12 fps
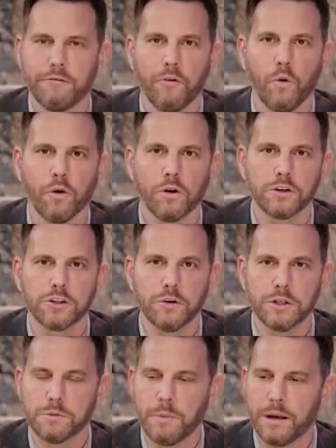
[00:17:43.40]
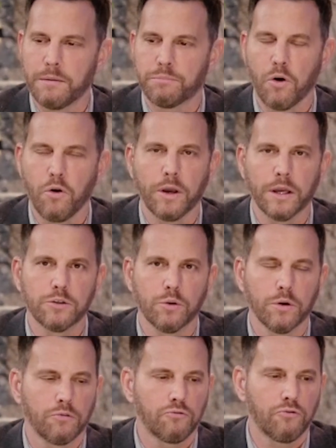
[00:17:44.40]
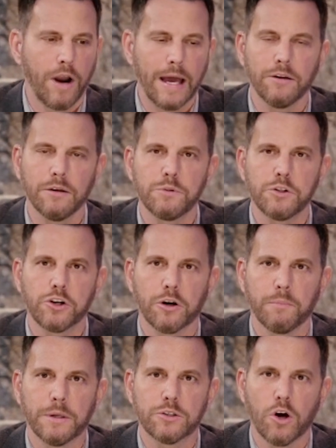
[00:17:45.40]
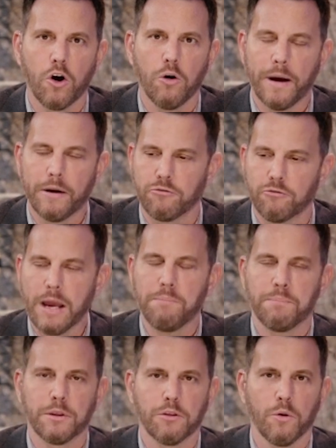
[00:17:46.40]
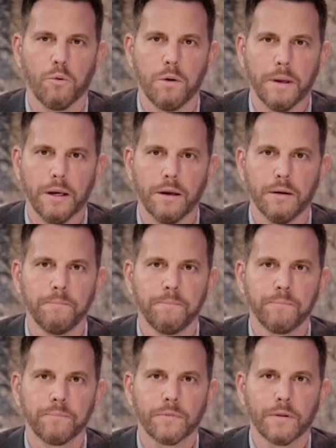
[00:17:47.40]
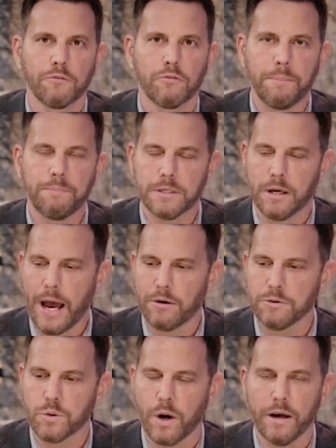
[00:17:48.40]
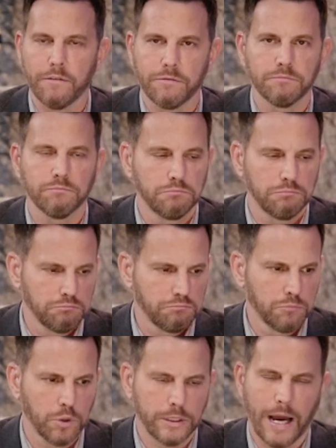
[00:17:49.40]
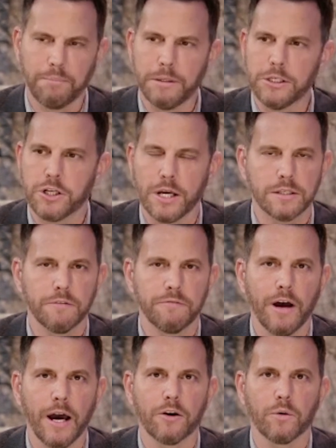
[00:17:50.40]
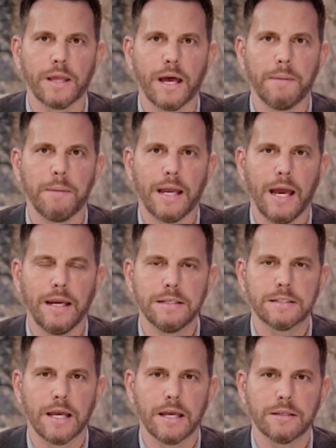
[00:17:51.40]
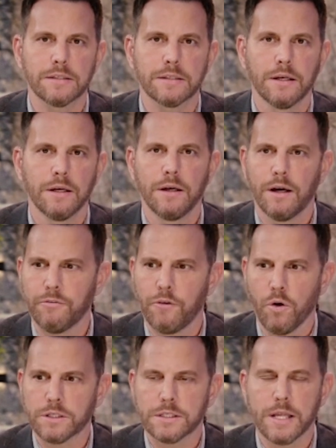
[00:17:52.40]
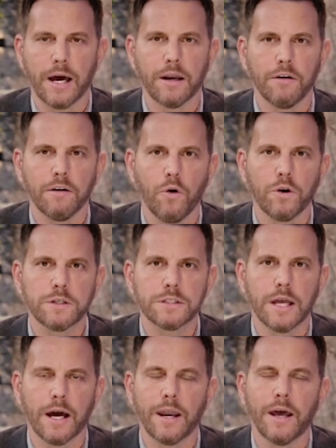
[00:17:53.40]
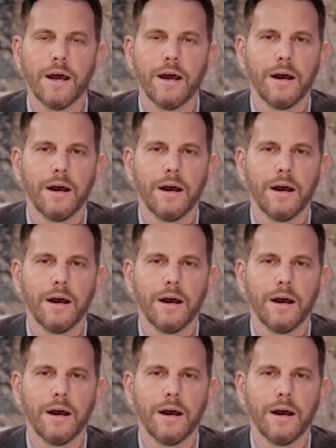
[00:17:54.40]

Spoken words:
4 Jewish men broke into a random German's home and raped the woman, raped a housewife. Would that be justified, or would that make any sense? Of course not. Right. Of course not. Yeah.